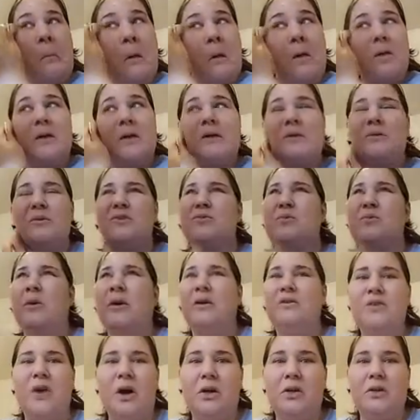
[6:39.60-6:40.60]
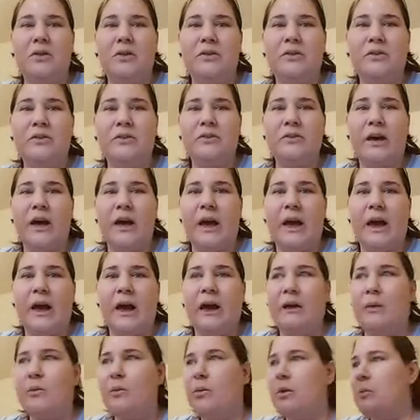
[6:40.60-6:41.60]
I think it was $12
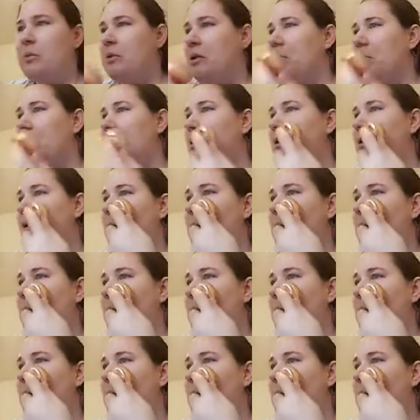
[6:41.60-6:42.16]
at Walmart,